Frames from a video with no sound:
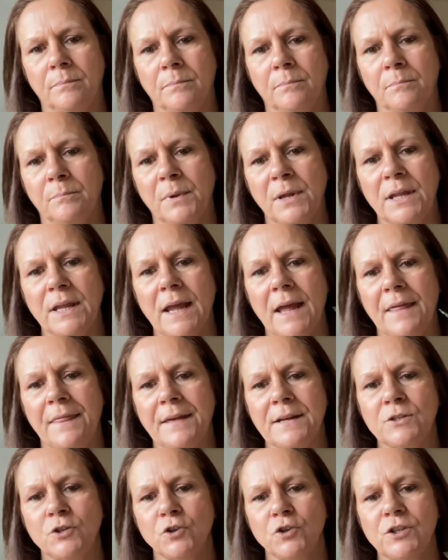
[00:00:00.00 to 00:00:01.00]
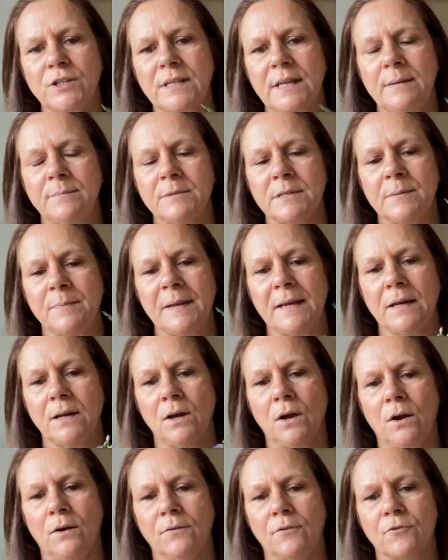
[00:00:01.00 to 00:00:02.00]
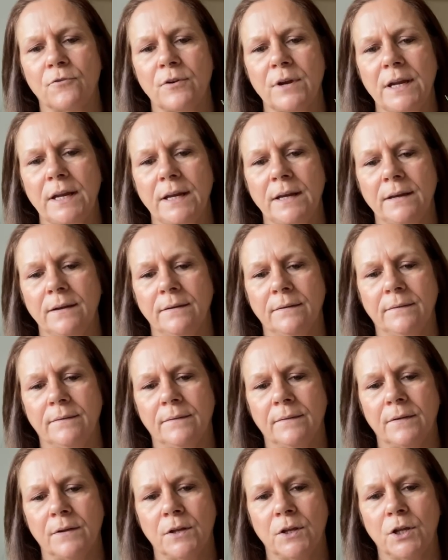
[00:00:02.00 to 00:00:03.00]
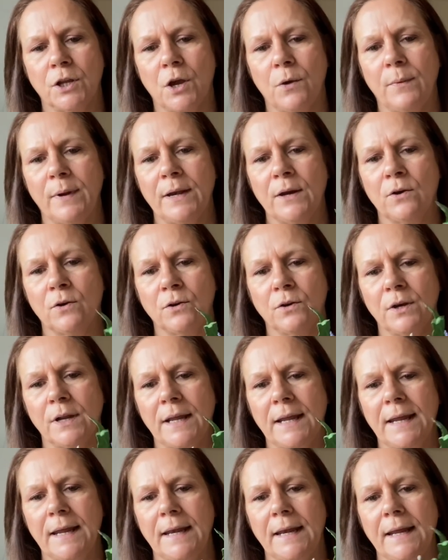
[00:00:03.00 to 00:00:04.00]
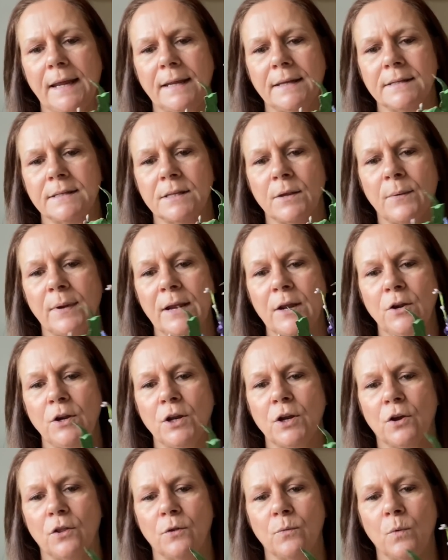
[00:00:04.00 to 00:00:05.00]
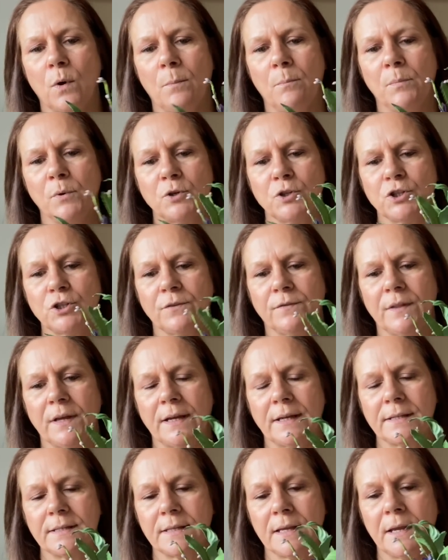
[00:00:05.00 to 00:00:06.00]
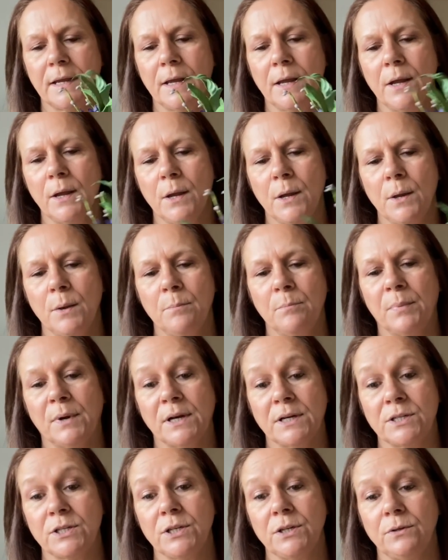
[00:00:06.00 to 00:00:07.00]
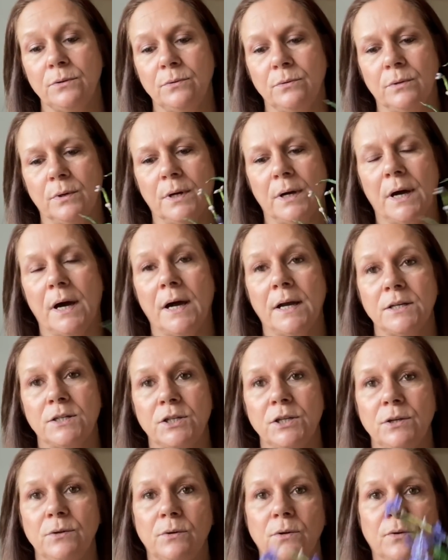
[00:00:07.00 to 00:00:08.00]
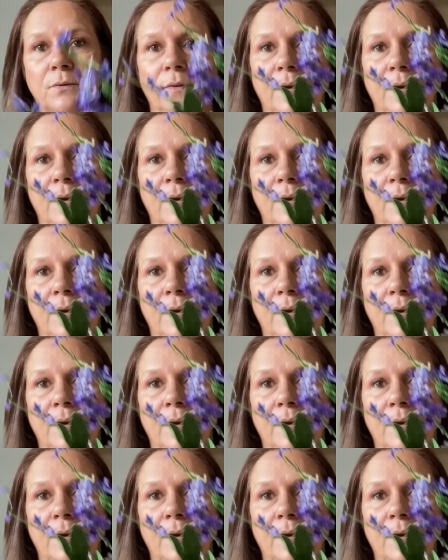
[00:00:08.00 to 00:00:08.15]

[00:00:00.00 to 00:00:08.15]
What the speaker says: But yeah, there does seem to be a lot of green going on in it. So I only got the one bunch of this, but I do love